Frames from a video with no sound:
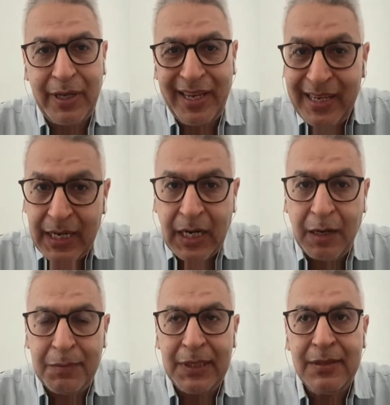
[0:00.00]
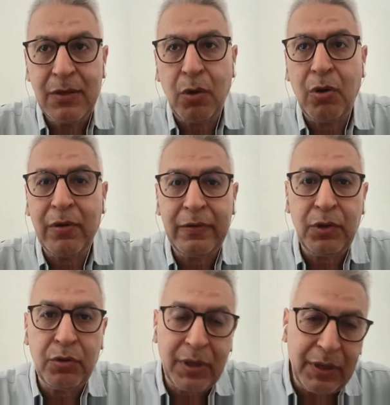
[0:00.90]
any comment, or
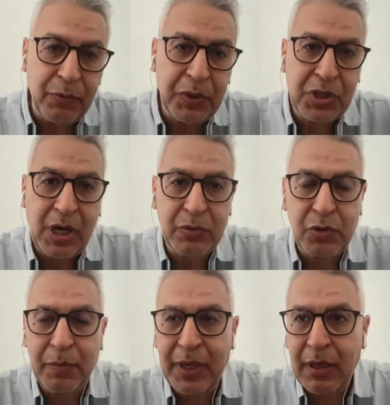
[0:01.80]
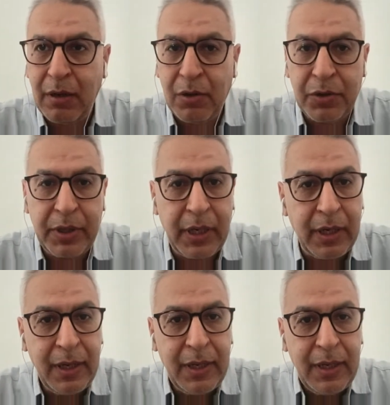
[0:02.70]
you can reach out to me on
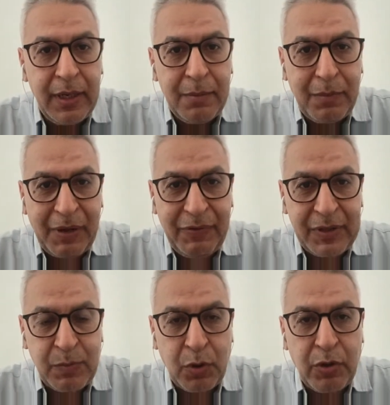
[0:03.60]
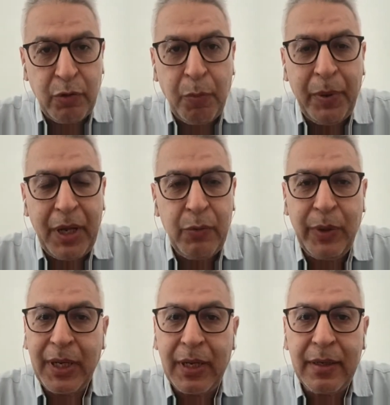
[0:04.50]
my Facebook group and
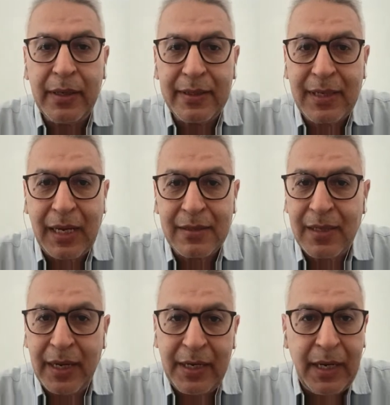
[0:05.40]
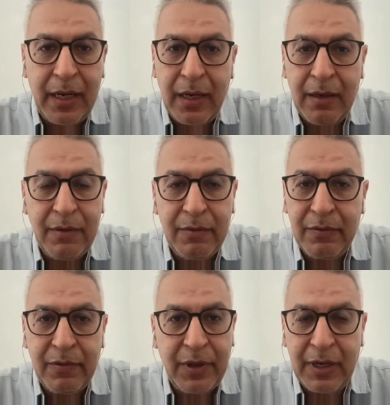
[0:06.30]
we can discuss
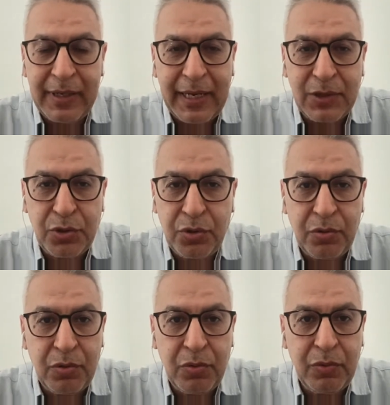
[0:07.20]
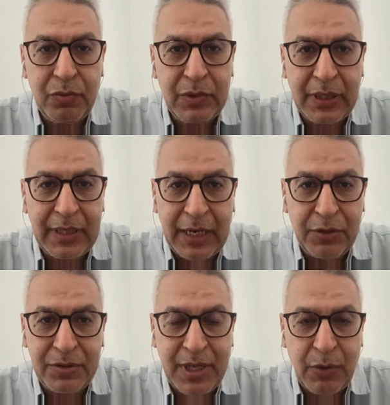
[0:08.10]
anything that you didn't
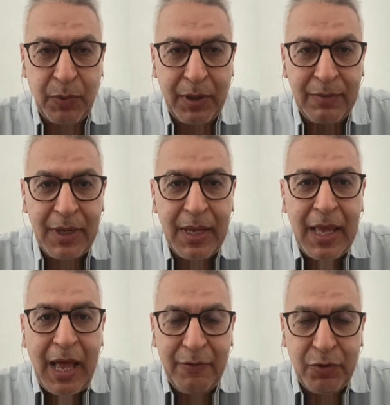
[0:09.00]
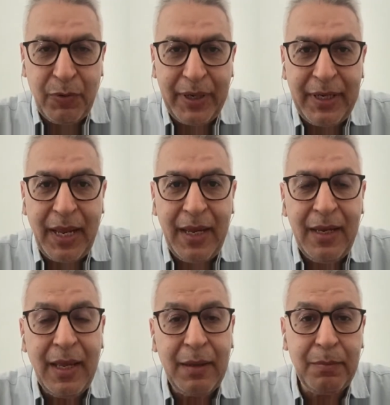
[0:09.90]
understand well. Have a great
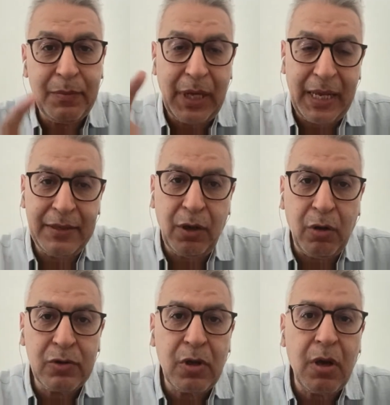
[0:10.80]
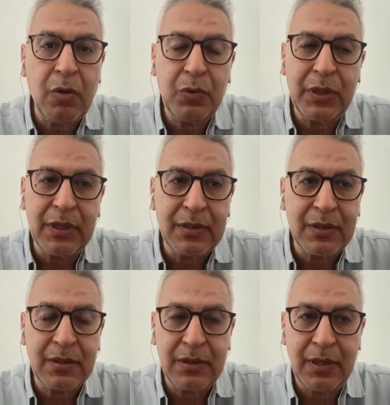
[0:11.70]
day. And also
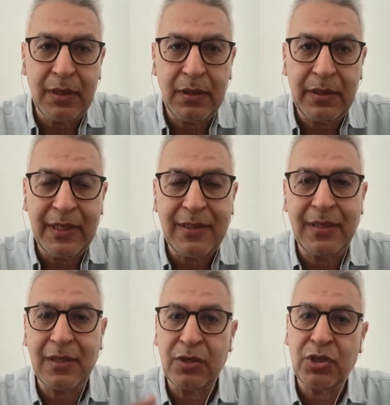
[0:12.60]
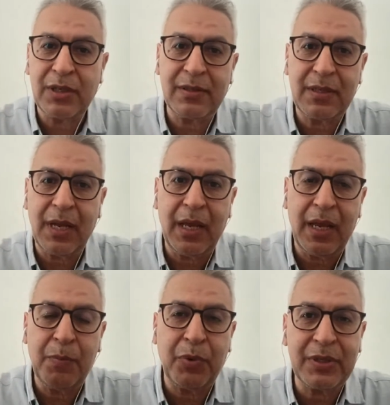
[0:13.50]
this is just
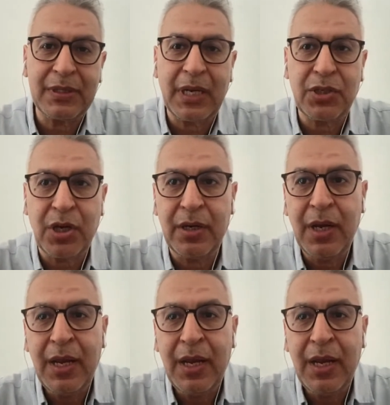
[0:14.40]
a presentation,